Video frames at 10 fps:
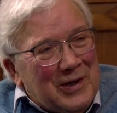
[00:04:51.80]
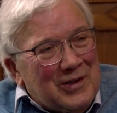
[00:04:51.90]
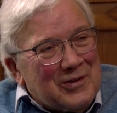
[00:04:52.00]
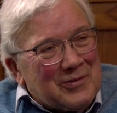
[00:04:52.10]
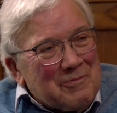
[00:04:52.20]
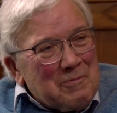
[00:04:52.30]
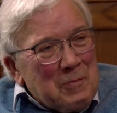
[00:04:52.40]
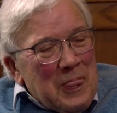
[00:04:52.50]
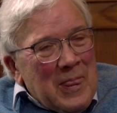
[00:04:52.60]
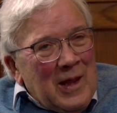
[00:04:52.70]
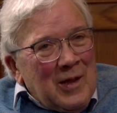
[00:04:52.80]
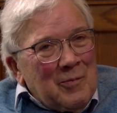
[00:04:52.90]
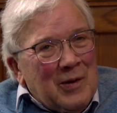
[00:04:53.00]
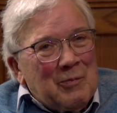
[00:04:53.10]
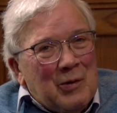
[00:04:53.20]
meetings.
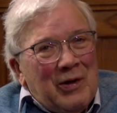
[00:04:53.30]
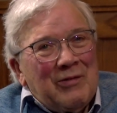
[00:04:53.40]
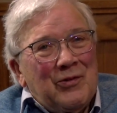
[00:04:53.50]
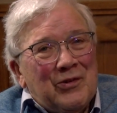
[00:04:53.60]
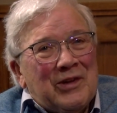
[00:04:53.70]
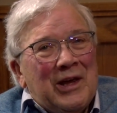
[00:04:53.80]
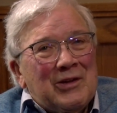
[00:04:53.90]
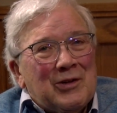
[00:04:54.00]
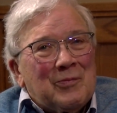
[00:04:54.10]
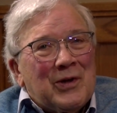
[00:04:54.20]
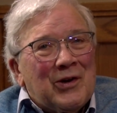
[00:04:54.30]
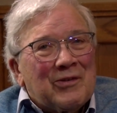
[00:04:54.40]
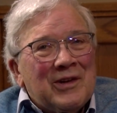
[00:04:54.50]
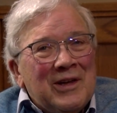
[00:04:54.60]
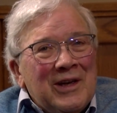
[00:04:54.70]
My wife used to hate them
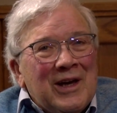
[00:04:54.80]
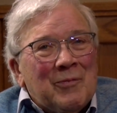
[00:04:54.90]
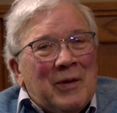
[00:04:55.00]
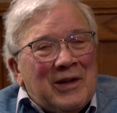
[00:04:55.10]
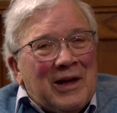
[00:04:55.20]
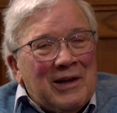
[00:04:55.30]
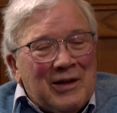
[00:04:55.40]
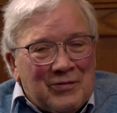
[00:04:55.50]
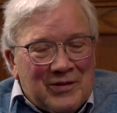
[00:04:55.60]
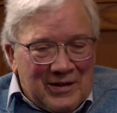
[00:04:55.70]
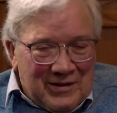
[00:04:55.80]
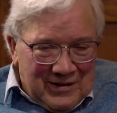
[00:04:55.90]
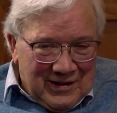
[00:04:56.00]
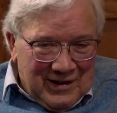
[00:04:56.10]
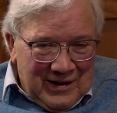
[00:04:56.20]
because it meant I left at
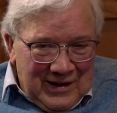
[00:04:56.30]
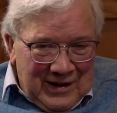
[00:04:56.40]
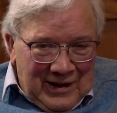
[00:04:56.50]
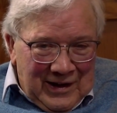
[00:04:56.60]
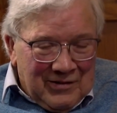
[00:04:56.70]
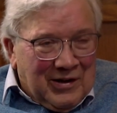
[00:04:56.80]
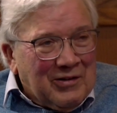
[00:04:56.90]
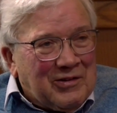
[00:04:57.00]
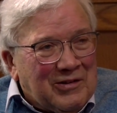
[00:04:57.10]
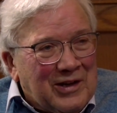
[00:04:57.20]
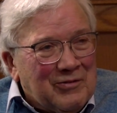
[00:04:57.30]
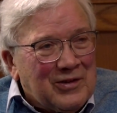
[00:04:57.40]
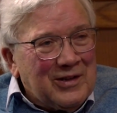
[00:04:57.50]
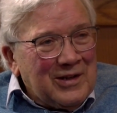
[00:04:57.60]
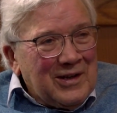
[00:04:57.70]
10 to
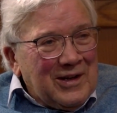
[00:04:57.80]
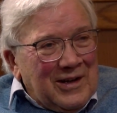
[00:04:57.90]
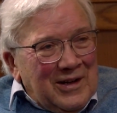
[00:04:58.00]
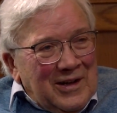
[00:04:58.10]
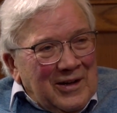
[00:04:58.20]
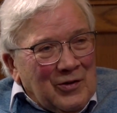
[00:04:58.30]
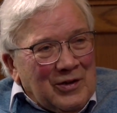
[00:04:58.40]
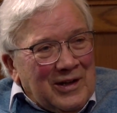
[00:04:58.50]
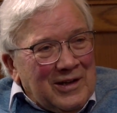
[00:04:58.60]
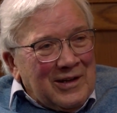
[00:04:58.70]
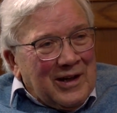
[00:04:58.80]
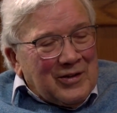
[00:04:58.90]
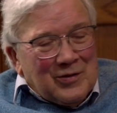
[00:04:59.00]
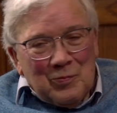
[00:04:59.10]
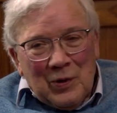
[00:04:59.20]
7 on the
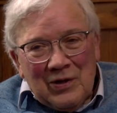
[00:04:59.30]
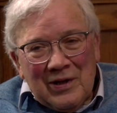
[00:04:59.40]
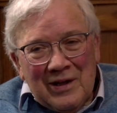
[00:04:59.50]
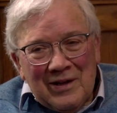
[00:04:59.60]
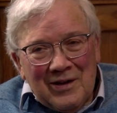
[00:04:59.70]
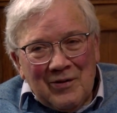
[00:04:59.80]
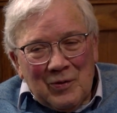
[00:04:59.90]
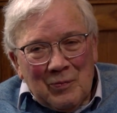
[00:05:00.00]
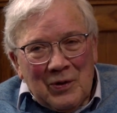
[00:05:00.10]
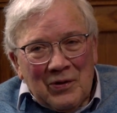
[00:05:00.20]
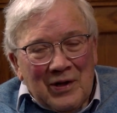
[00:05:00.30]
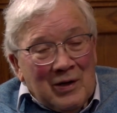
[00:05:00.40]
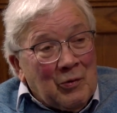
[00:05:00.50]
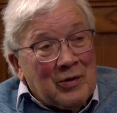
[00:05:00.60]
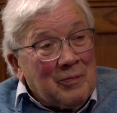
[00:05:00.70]
last Monday of the month,
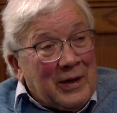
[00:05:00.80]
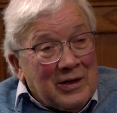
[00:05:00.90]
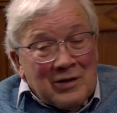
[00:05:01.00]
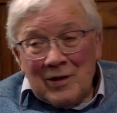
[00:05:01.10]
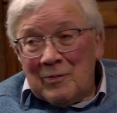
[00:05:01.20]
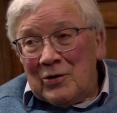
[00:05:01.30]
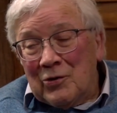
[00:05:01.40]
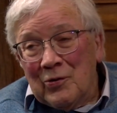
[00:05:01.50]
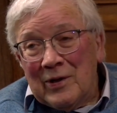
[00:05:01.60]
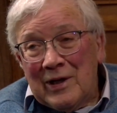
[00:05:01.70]
and I wasn't back until about 2